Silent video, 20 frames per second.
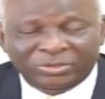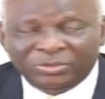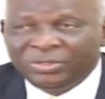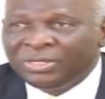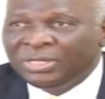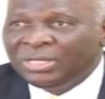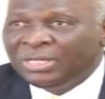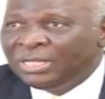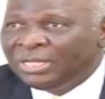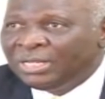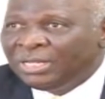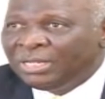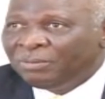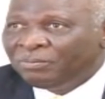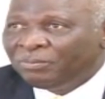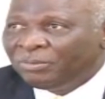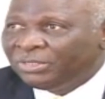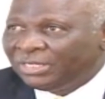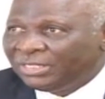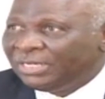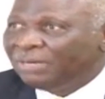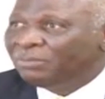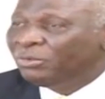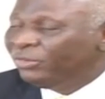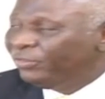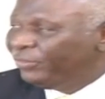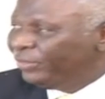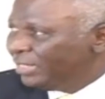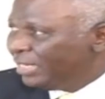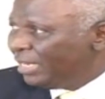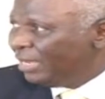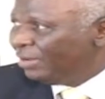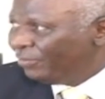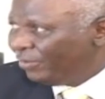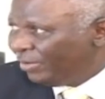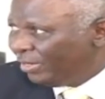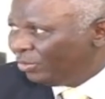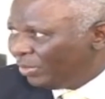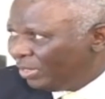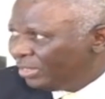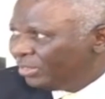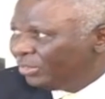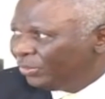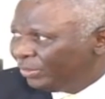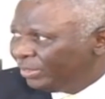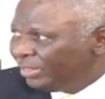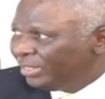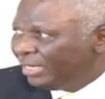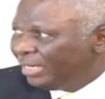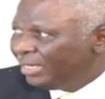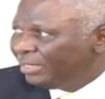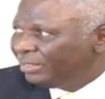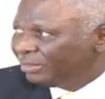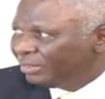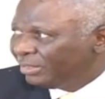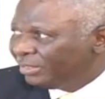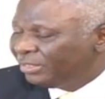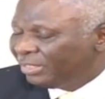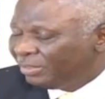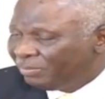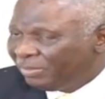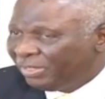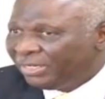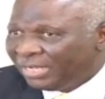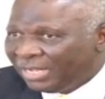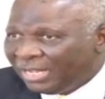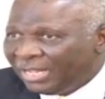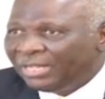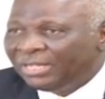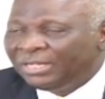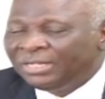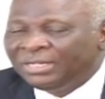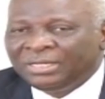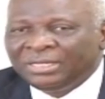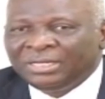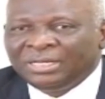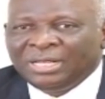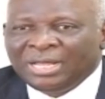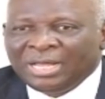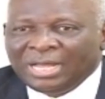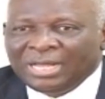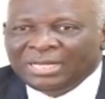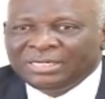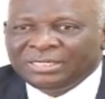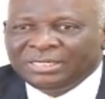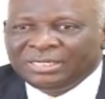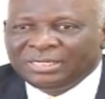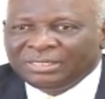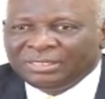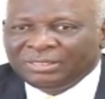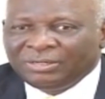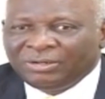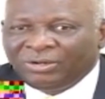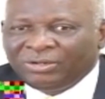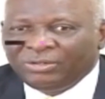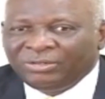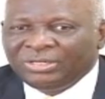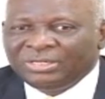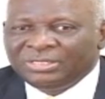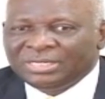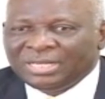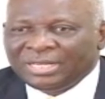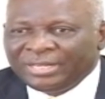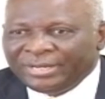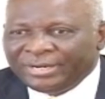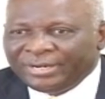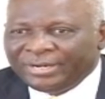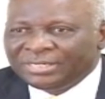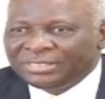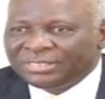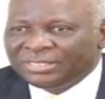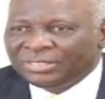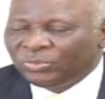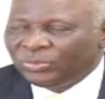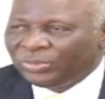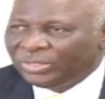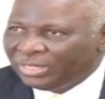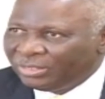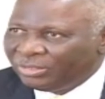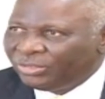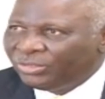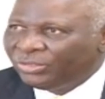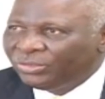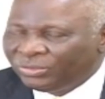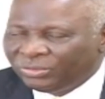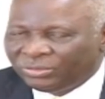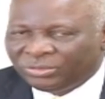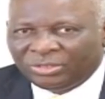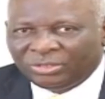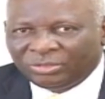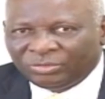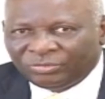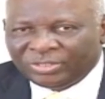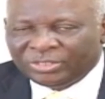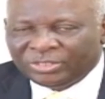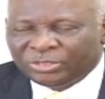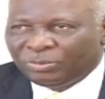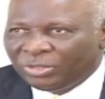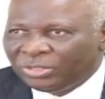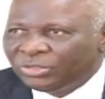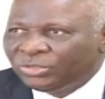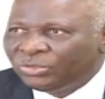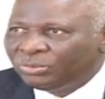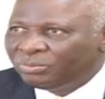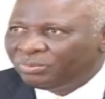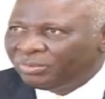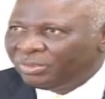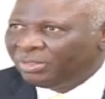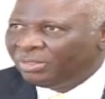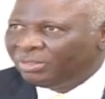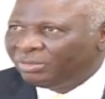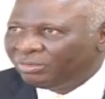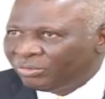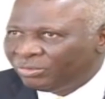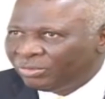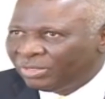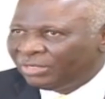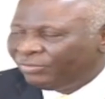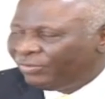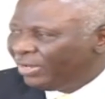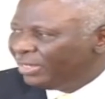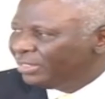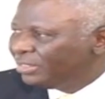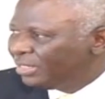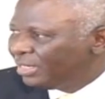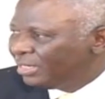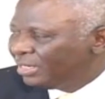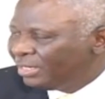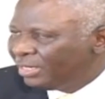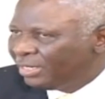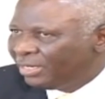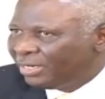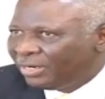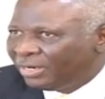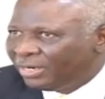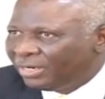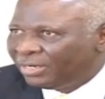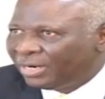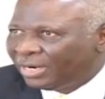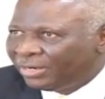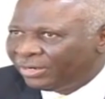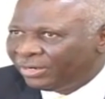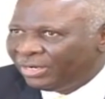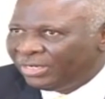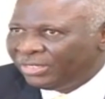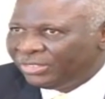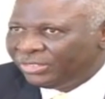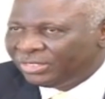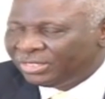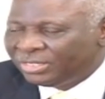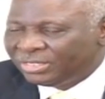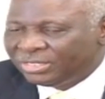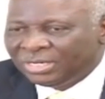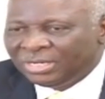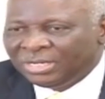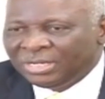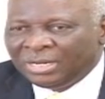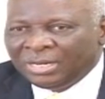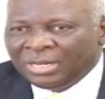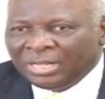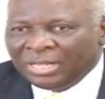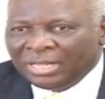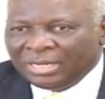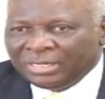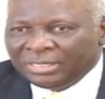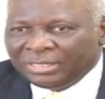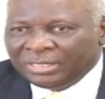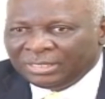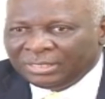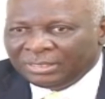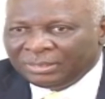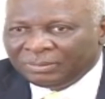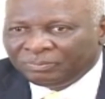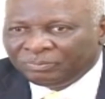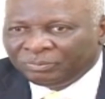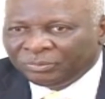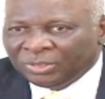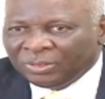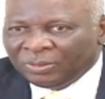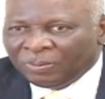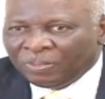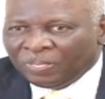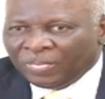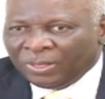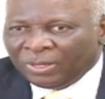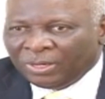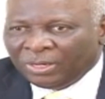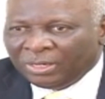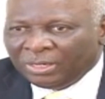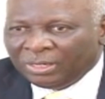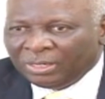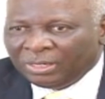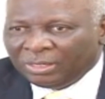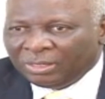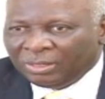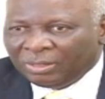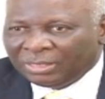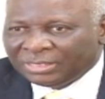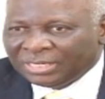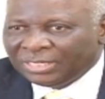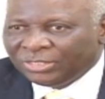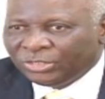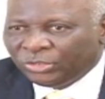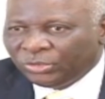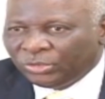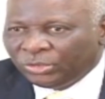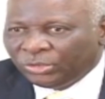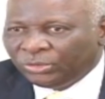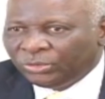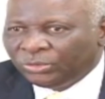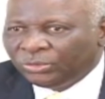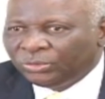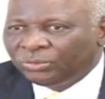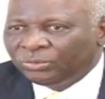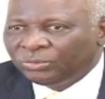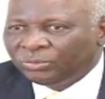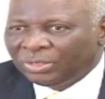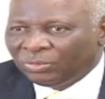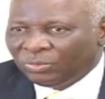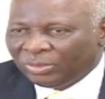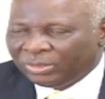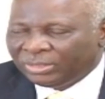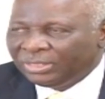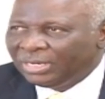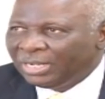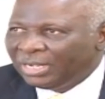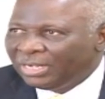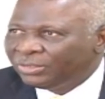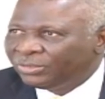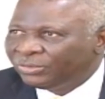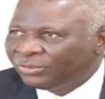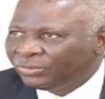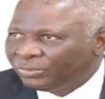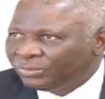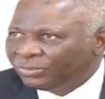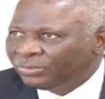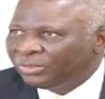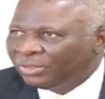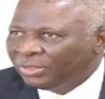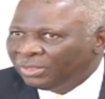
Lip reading: So Nigerian movies are very well known here in Jamaica, and all these are areas that we can, sort of exploit to advance our relations. And as I told you, we're working hard to